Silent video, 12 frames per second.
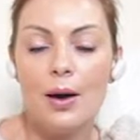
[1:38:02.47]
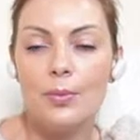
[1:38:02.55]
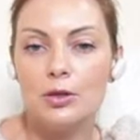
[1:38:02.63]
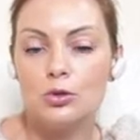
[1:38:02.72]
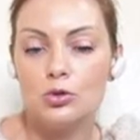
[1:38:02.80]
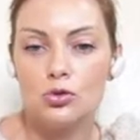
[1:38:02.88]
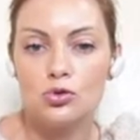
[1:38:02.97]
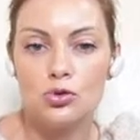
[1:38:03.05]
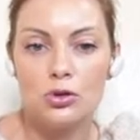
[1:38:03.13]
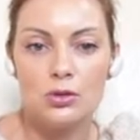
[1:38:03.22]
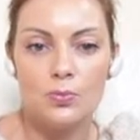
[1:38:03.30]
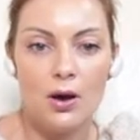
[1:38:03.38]
Amazon
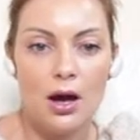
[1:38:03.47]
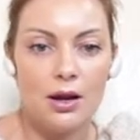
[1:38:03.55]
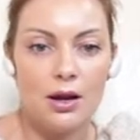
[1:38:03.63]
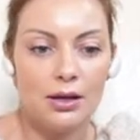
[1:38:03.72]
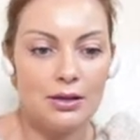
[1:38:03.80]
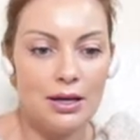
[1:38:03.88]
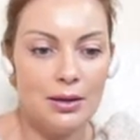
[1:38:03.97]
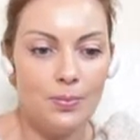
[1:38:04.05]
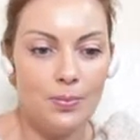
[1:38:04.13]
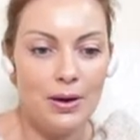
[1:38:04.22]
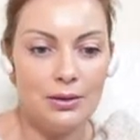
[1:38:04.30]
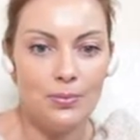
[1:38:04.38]
choice products
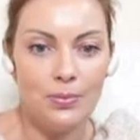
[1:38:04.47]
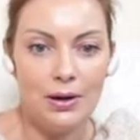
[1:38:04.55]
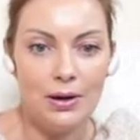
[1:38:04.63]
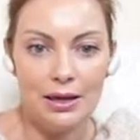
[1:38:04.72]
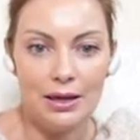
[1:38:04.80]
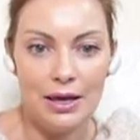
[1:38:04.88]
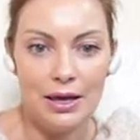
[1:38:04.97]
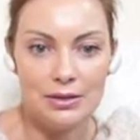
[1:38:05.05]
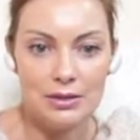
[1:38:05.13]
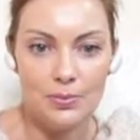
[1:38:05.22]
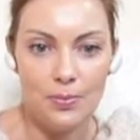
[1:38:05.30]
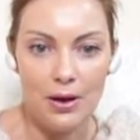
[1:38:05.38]
in bed
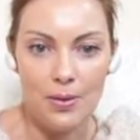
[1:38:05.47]
blankets,